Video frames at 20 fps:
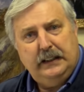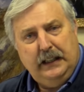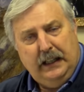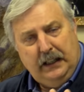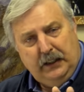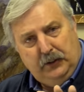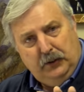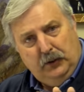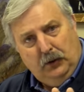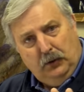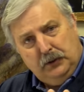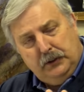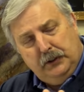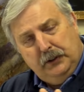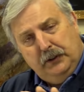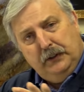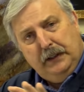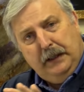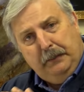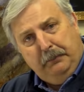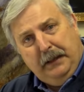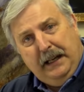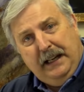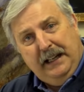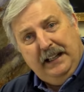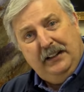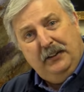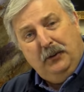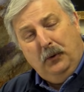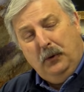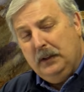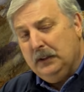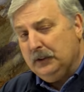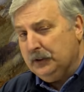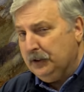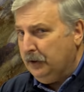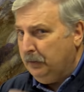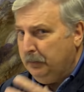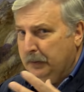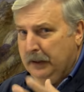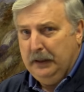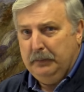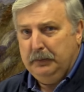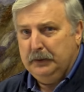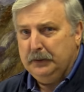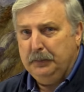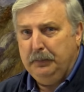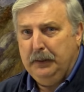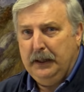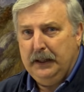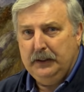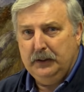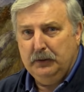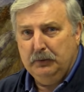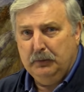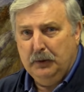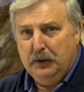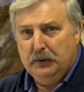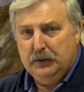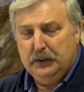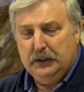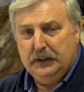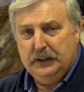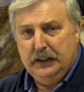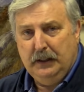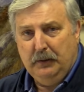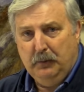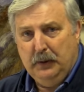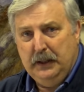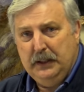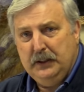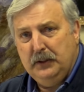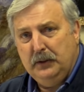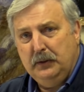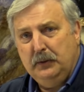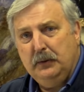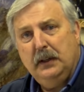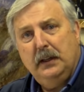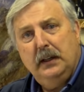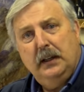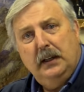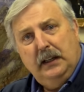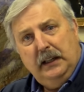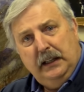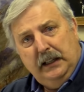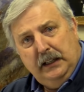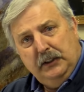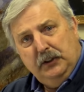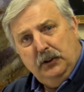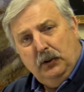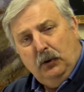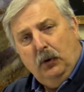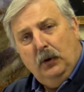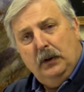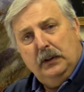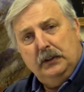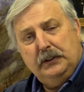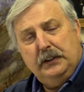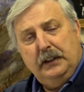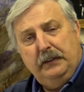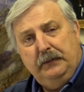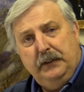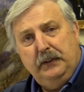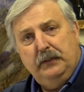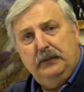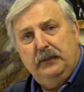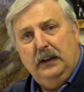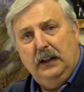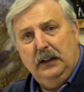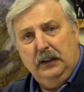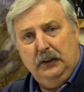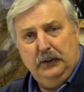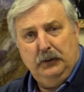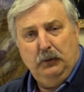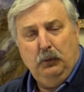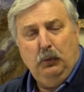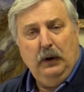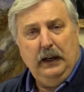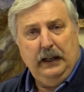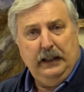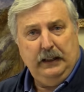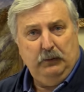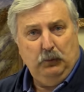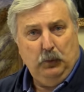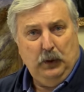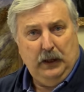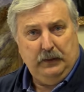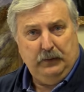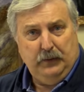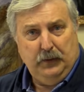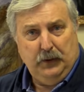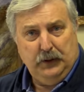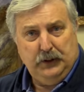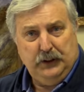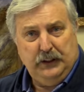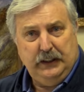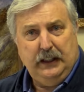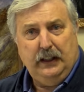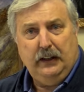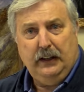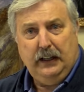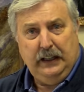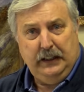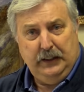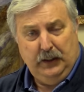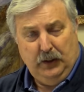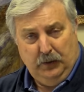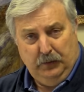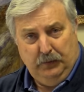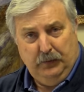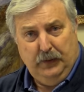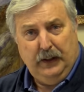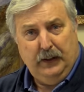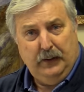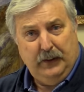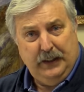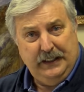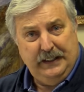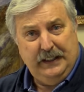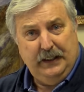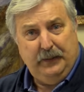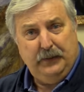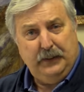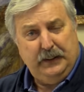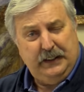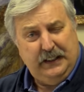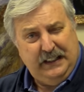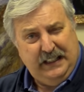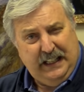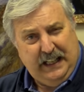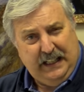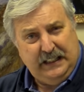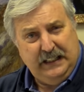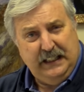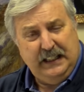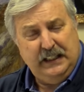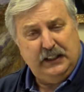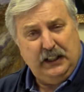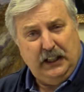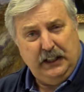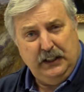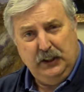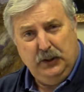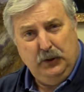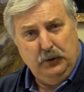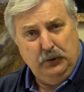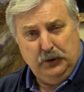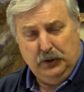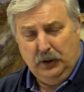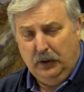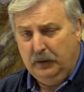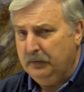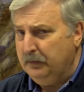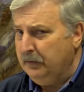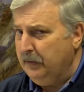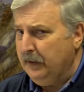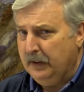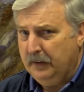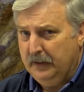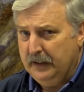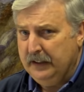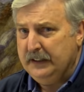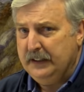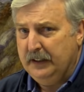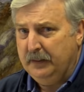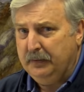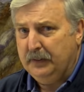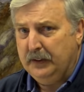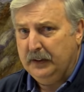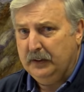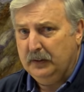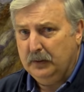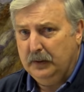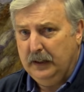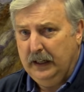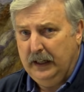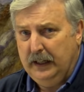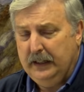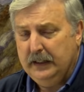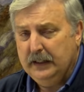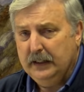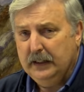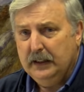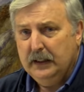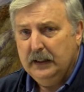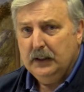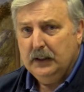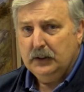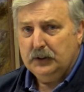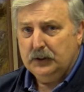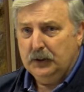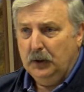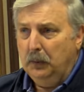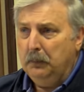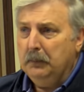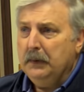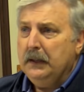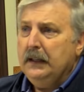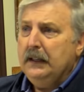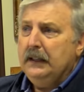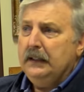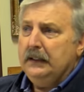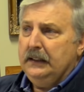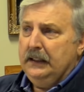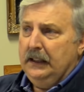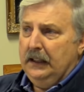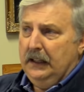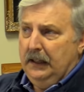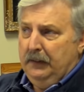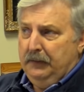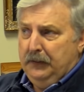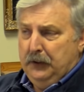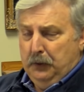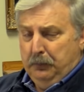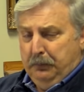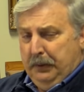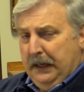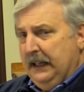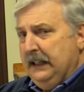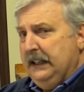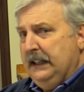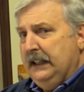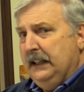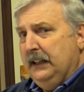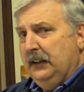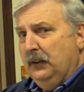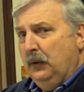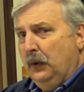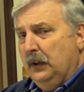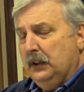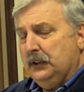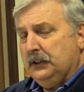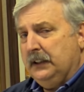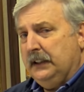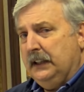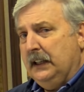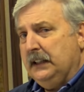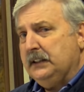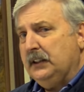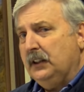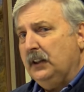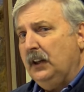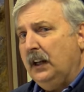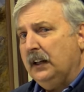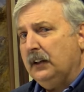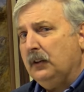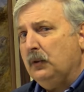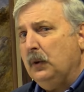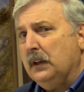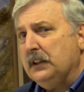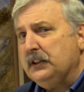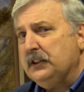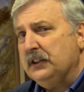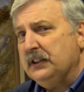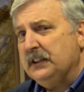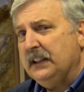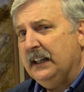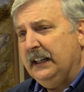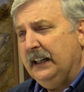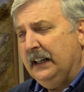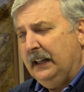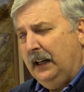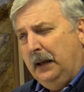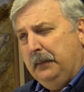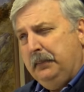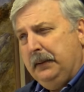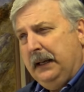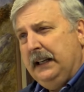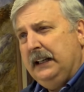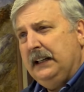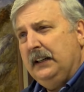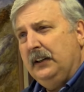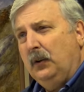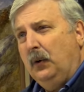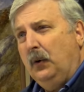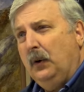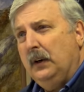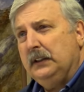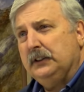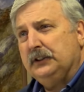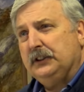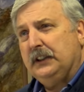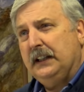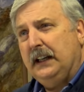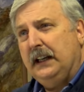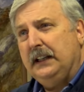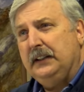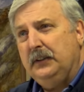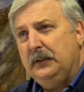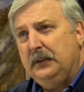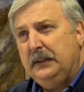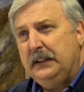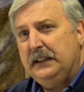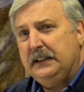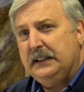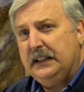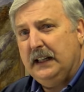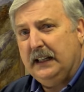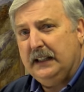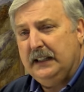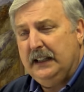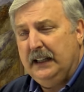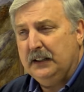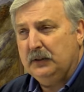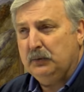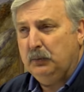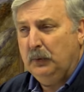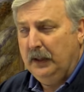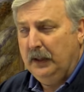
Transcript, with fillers: that those of you that paint in oils, you'll be able to paint the roses that we do in your oils if you follow the wet and wet version there. And they're very different. The techniques I use are very different, okay? So the, if you're painting in oils, and that's a lot of questions I get, I paint in oils, can I do these techniques?